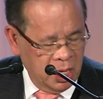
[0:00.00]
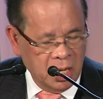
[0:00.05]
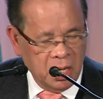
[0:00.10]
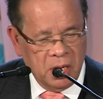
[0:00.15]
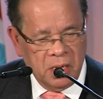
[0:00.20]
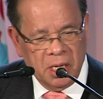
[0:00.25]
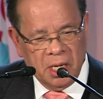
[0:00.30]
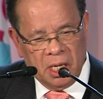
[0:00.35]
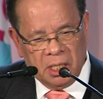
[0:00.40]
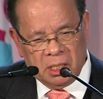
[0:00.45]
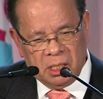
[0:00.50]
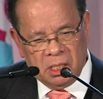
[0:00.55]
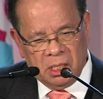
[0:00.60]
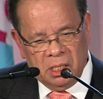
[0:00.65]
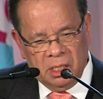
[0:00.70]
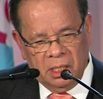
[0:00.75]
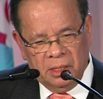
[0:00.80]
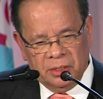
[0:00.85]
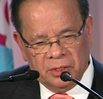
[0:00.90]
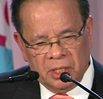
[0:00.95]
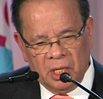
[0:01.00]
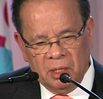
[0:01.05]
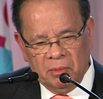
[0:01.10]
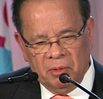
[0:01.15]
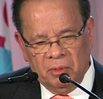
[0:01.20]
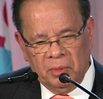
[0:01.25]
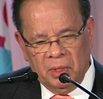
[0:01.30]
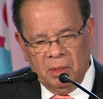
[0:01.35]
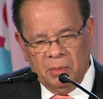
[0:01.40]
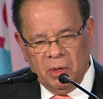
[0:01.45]
Yet, some
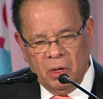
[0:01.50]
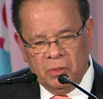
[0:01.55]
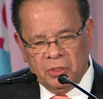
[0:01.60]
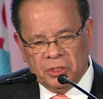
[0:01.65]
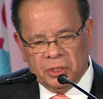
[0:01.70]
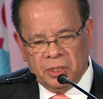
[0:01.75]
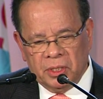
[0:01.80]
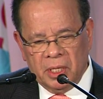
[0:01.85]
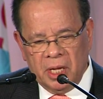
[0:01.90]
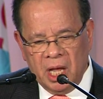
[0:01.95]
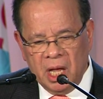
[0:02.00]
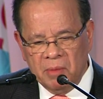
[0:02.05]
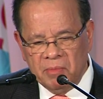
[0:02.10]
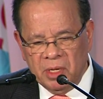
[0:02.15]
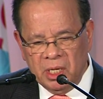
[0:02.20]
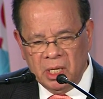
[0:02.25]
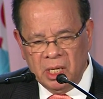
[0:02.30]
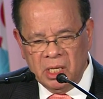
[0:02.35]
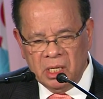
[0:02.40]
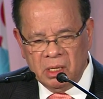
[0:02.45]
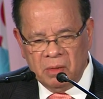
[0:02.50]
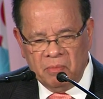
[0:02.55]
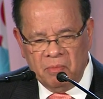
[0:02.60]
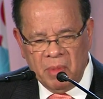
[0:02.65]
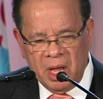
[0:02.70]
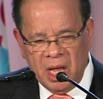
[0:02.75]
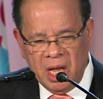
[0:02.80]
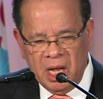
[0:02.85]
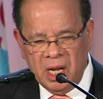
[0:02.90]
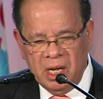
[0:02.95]
of the most eminent
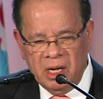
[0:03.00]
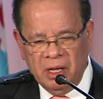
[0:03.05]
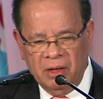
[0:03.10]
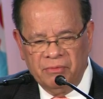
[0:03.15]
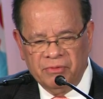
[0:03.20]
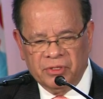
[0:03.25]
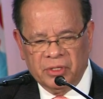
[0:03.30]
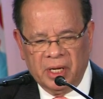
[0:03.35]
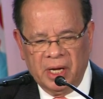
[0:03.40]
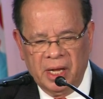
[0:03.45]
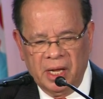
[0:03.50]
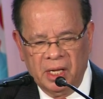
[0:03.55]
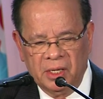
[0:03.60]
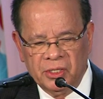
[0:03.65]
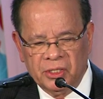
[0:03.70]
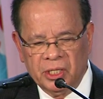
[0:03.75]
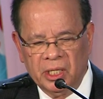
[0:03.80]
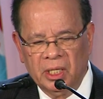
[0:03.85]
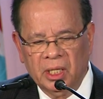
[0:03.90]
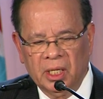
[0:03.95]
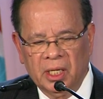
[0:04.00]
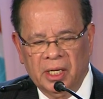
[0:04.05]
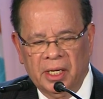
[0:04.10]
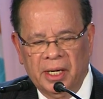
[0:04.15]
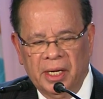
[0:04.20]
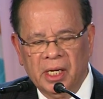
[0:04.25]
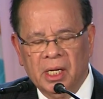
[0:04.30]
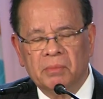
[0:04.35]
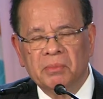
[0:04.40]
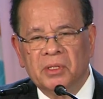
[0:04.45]
men of science and
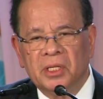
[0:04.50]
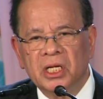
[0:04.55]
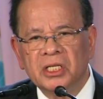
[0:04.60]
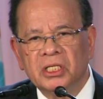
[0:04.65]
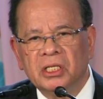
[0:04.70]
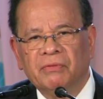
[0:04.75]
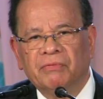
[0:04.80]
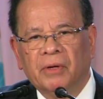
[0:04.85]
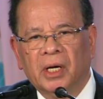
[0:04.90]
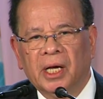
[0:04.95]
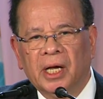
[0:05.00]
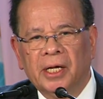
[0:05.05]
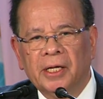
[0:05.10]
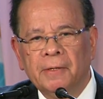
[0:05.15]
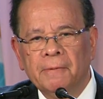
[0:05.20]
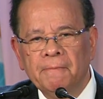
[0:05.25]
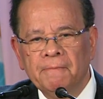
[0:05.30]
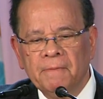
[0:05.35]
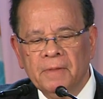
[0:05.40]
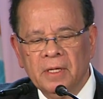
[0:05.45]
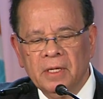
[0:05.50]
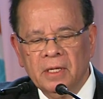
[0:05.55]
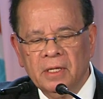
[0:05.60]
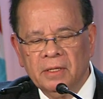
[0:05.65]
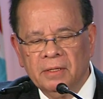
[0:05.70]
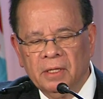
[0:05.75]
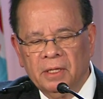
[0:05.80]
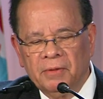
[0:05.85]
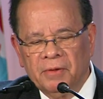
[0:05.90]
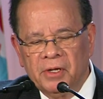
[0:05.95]
learning have testified
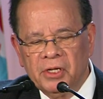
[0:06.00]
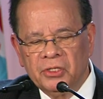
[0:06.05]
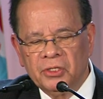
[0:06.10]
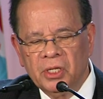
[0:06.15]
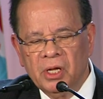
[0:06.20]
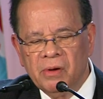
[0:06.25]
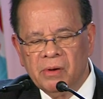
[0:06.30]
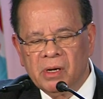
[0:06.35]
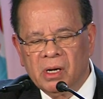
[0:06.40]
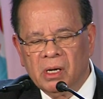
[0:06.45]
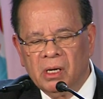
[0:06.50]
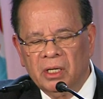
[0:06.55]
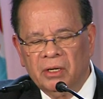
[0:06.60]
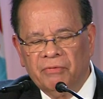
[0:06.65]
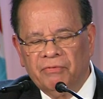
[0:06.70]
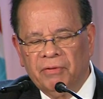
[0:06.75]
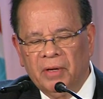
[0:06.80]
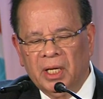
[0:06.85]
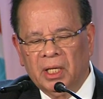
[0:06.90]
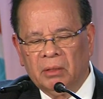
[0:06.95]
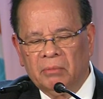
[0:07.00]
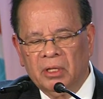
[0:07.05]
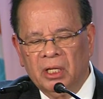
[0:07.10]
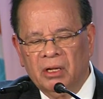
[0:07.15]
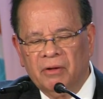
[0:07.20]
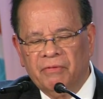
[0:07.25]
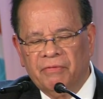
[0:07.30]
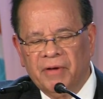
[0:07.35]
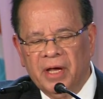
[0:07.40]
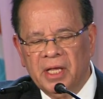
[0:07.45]
that there is no conflict
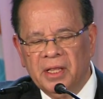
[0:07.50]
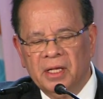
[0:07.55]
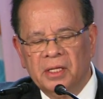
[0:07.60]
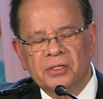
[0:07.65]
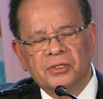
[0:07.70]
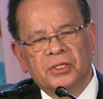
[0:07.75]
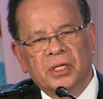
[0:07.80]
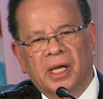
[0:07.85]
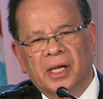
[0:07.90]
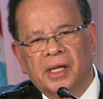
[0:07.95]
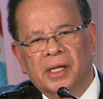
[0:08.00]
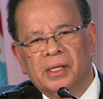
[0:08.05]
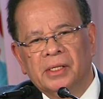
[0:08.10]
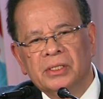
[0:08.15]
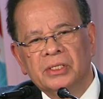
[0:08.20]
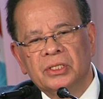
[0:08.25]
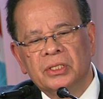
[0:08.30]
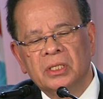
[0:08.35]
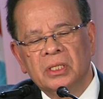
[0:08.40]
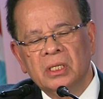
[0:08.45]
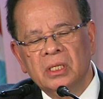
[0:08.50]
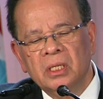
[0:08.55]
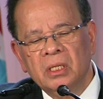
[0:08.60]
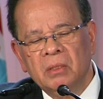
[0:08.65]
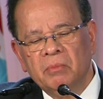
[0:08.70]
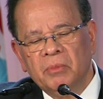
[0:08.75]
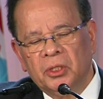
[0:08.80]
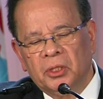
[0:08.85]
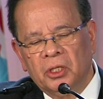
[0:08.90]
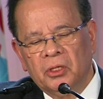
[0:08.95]
between faith and science,
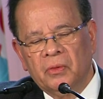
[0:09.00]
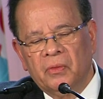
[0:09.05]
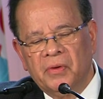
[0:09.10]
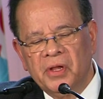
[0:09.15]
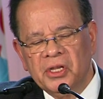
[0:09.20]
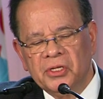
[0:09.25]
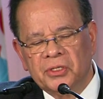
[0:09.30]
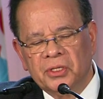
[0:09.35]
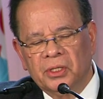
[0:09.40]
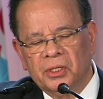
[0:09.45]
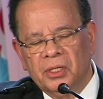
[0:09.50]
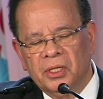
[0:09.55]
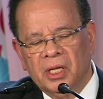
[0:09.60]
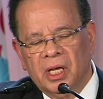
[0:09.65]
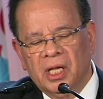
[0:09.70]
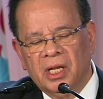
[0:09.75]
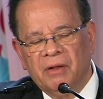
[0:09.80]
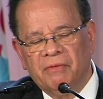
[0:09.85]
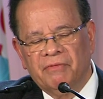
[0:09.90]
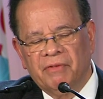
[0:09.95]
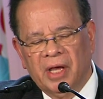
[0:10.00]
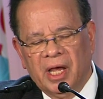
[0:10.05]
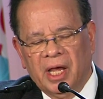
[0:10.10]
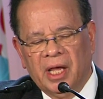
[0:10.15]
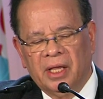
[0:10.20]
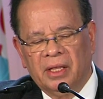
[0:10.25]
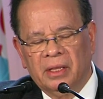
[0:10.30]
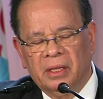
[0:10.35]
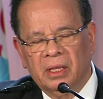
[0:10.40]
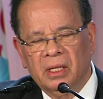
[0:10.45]
between reason and
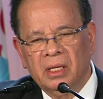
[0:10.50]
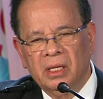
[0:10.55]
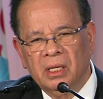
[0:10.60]
faith.